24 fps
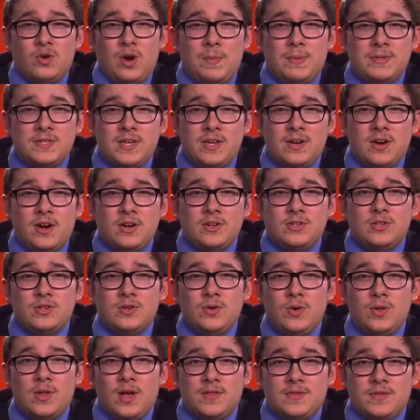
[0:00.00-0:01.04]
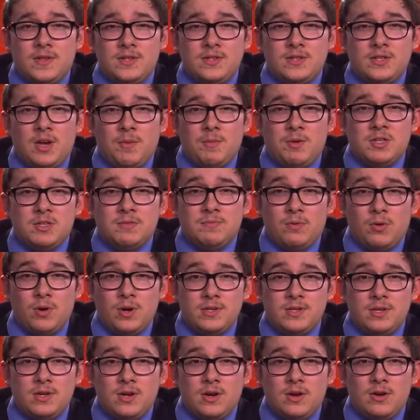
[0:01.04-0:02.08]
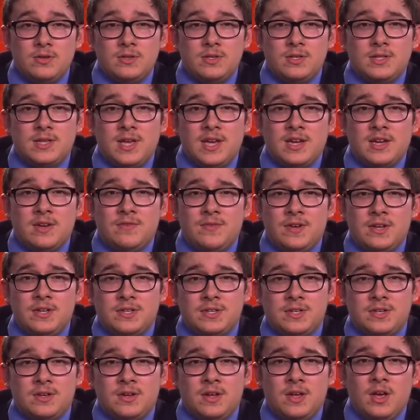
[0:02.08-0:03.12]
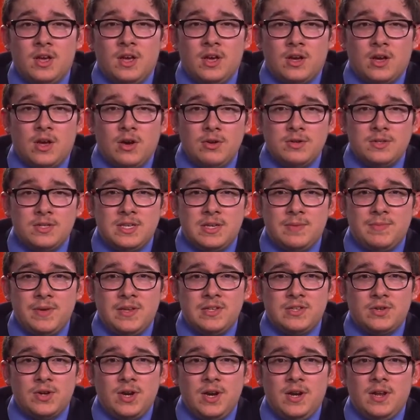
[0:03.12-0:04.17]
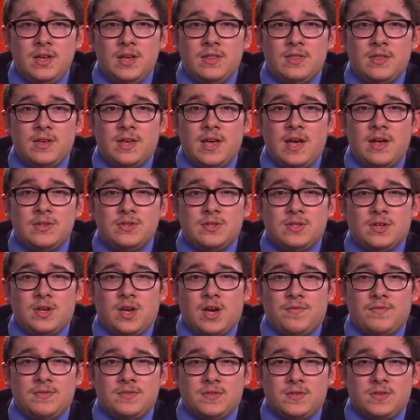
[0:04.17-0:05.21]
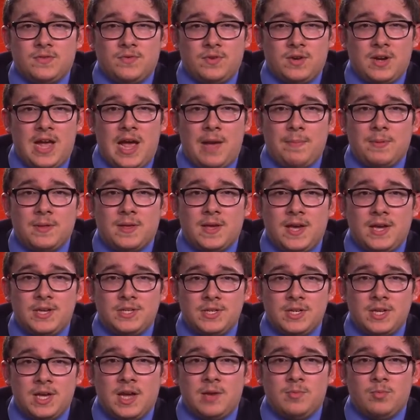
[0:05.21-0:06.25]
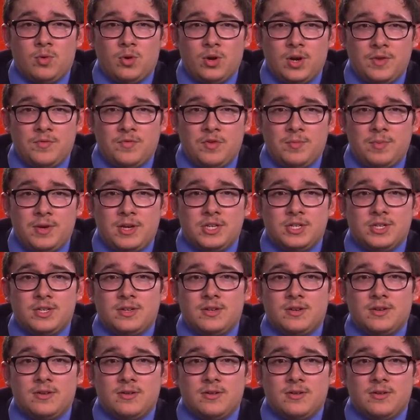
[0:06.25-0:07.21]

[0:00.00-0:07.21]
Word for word: represent our school at this summer's Boys and Girls State Convention. Go see Miss Grady in the counseling offices for an application and more information.